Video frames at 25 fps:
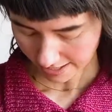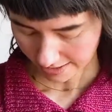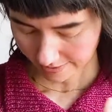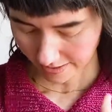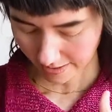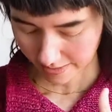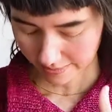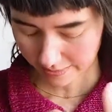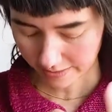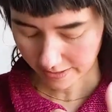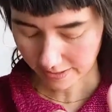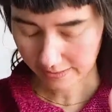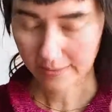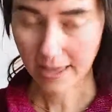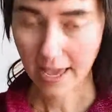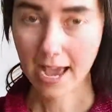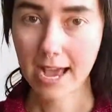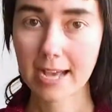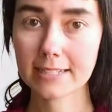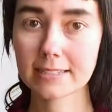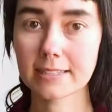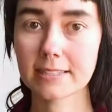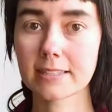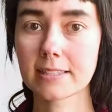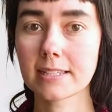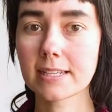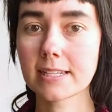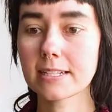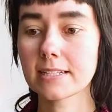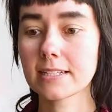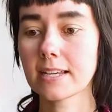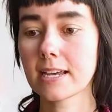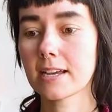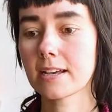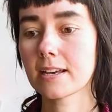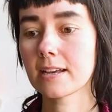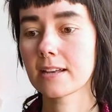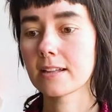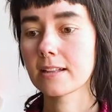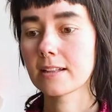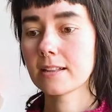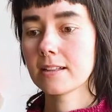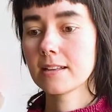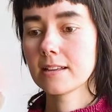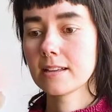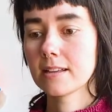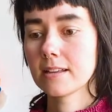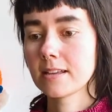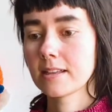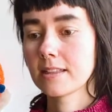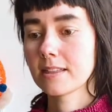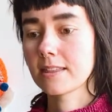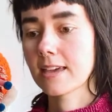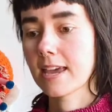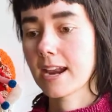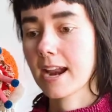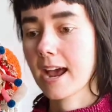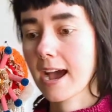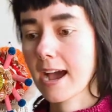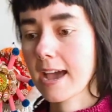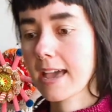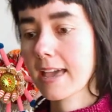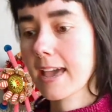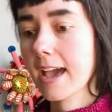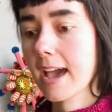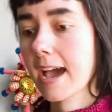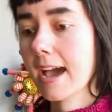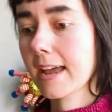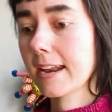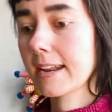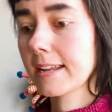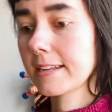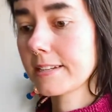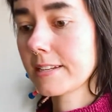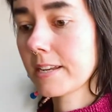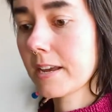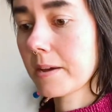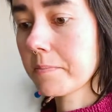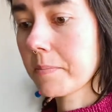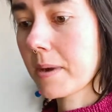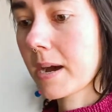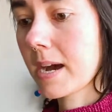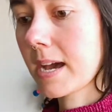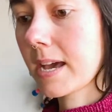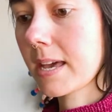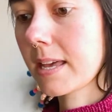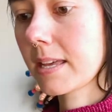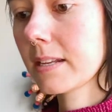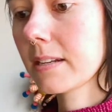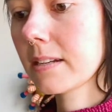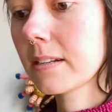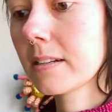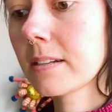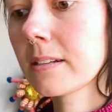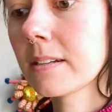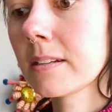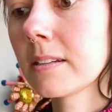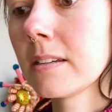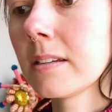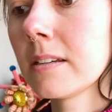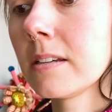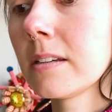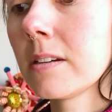And then the last detail that I added to mine